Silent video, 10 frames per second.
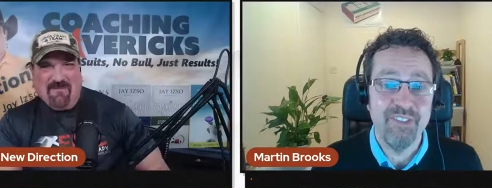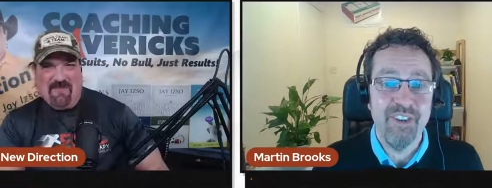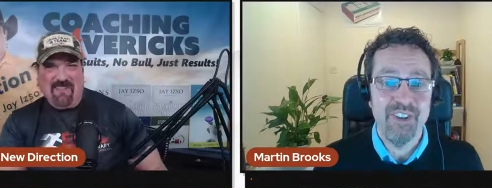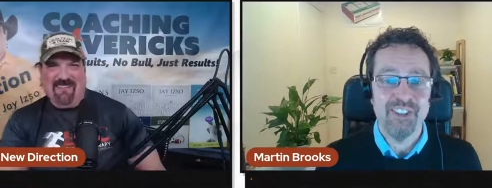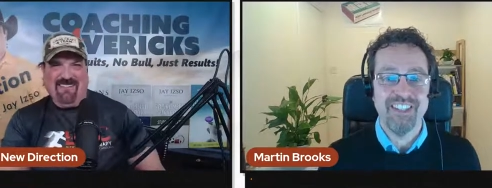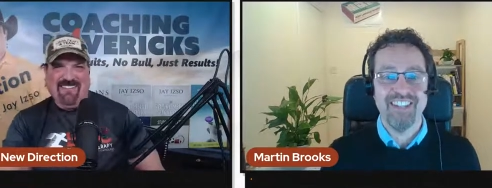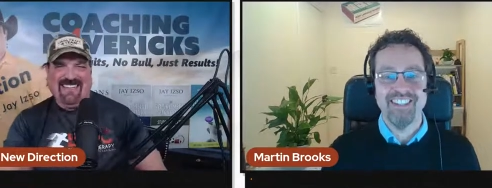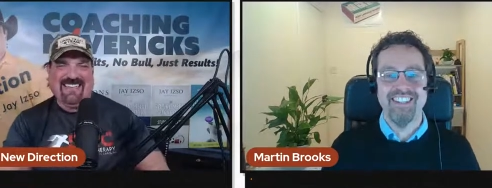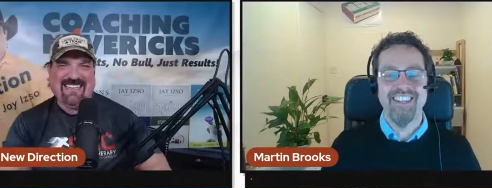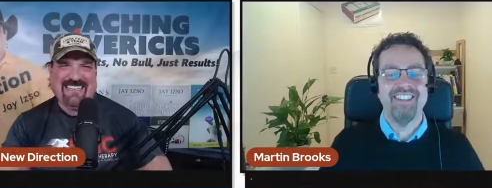Speaker 1: of August
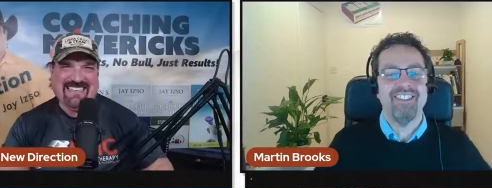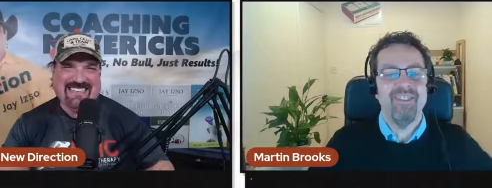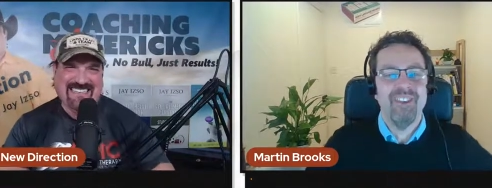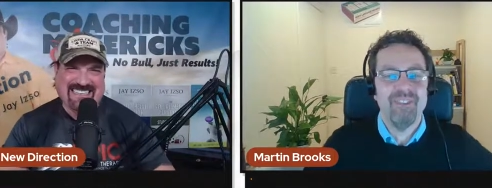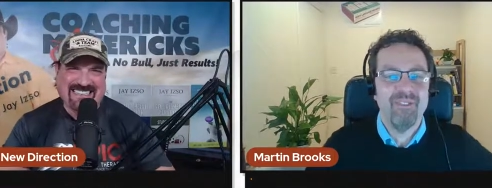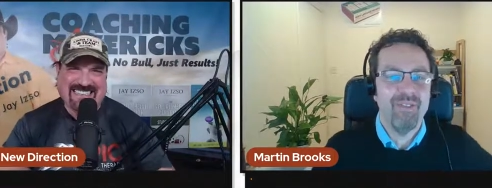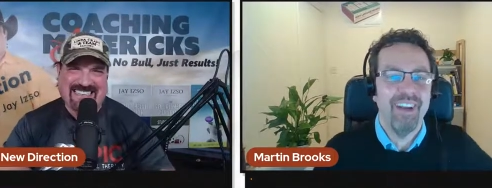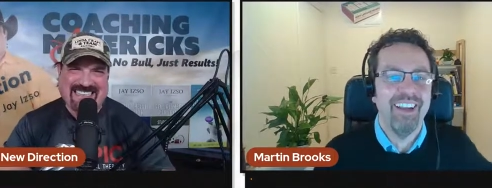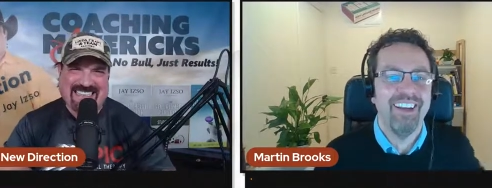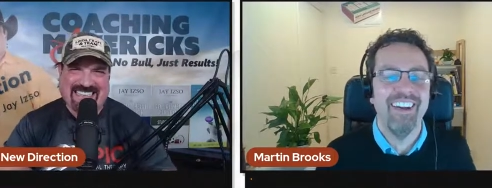1991 was
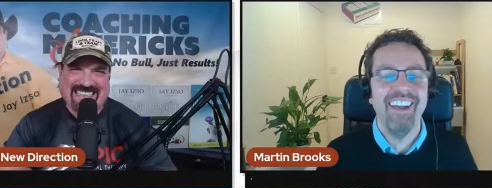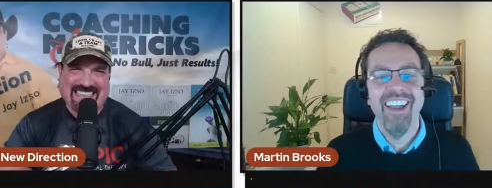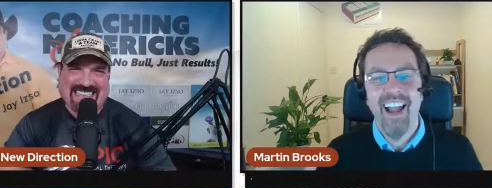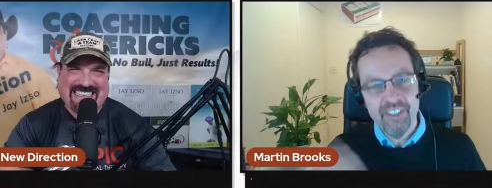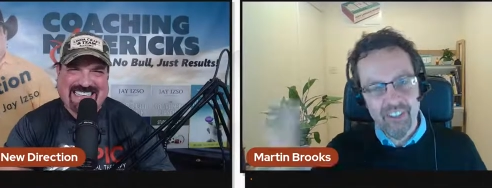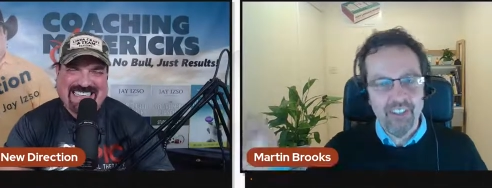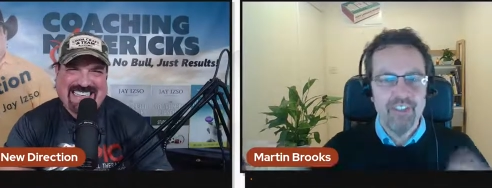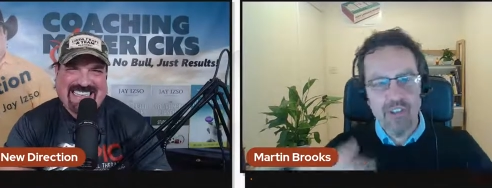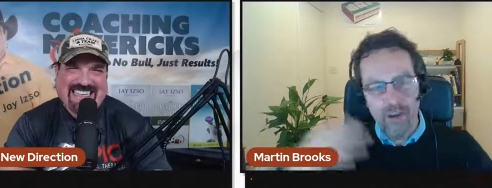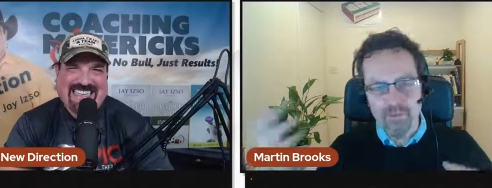my. Uh, I don't know the
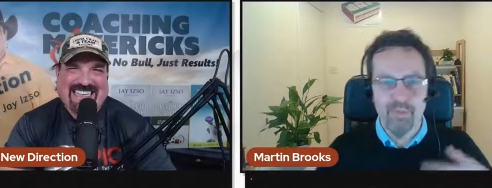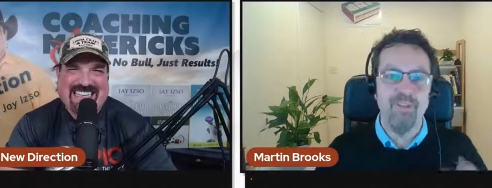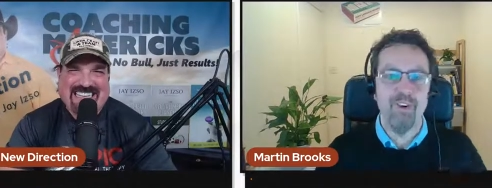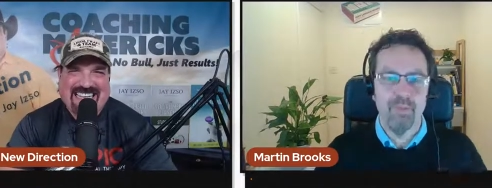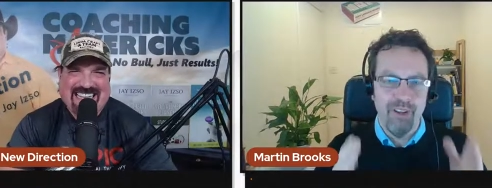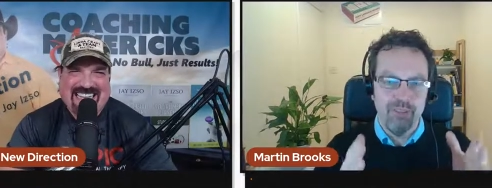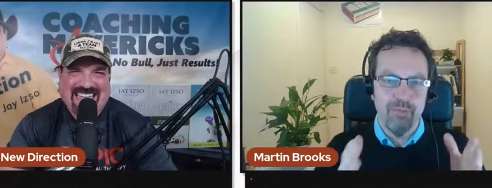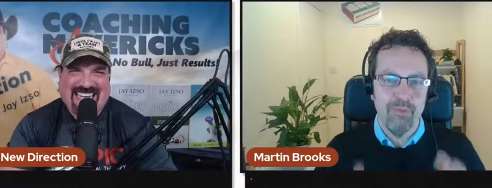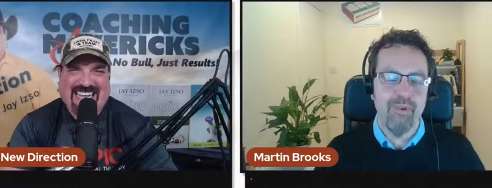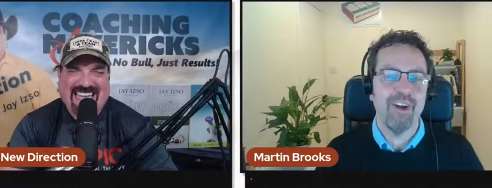jobs before, but that was when
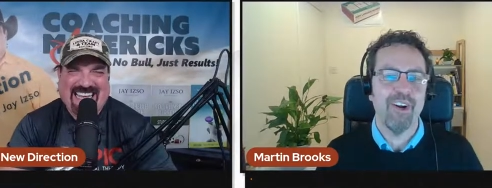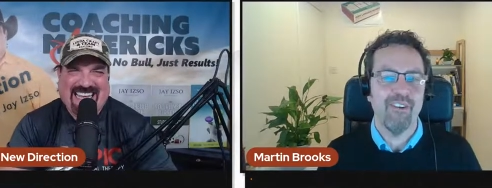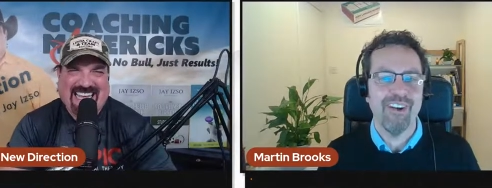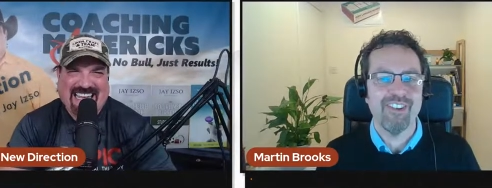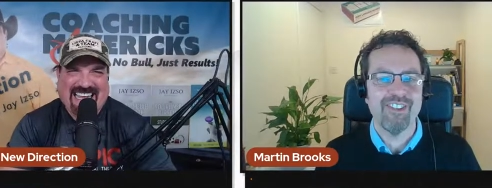my career